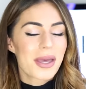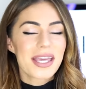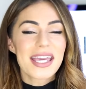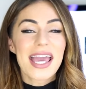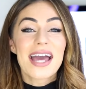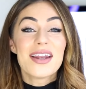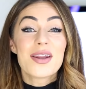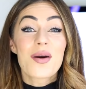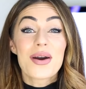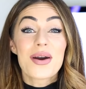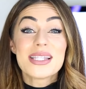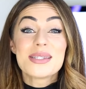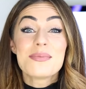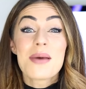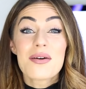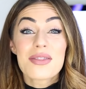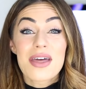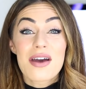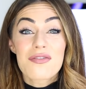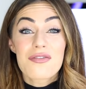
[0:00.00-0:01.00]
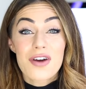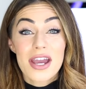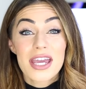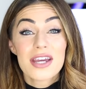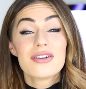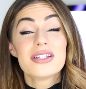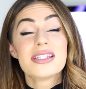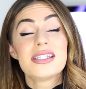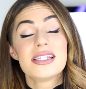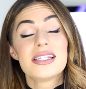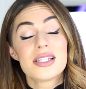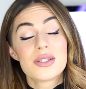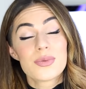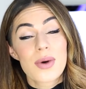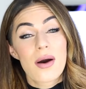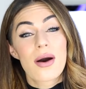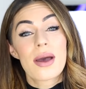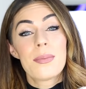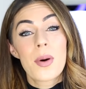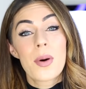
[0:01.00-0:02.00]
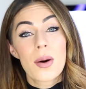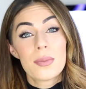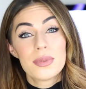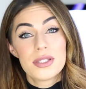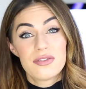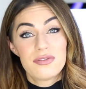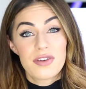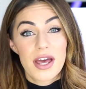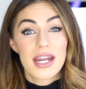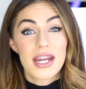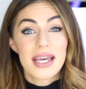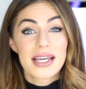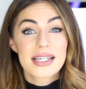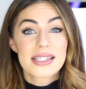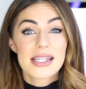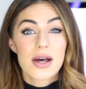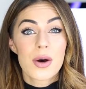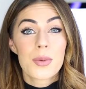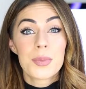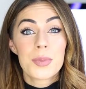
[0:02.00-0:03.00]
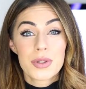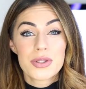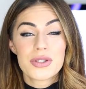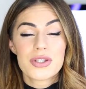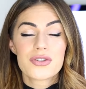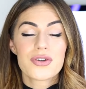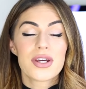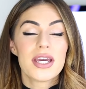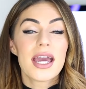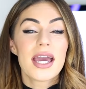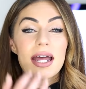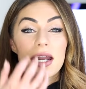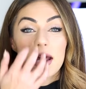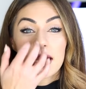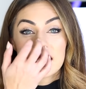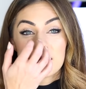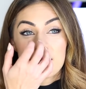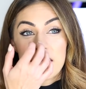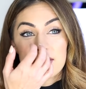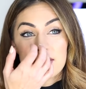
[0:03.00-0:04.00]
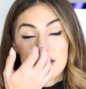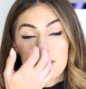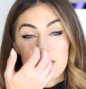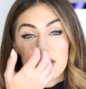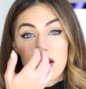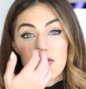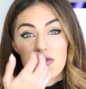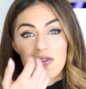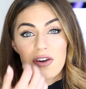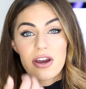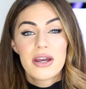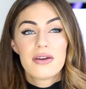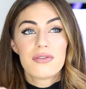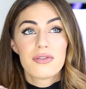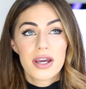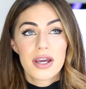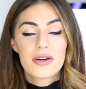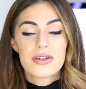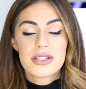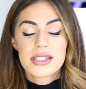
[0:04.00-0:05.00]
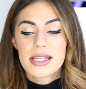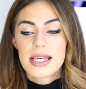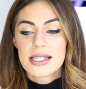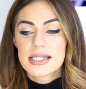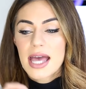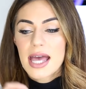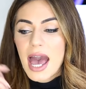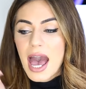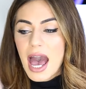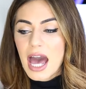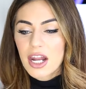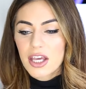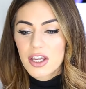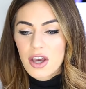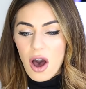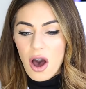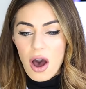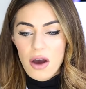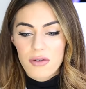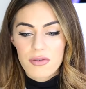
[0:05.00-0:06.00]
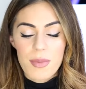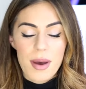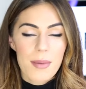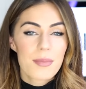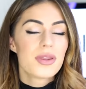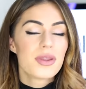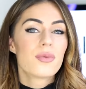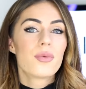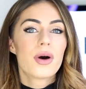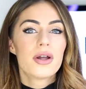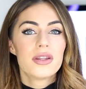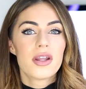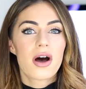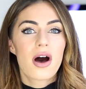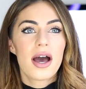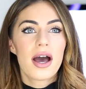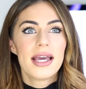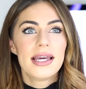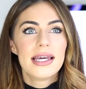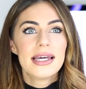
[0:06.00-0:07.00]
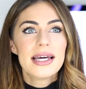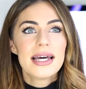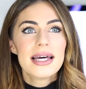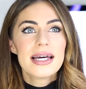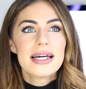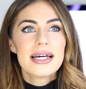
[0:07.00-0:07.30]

But yeah, no, I smelt their fragrances as well. I popped to Fenwick's on Bond Street and I smelt some of their fra fragrances, and I can't remember the one that I,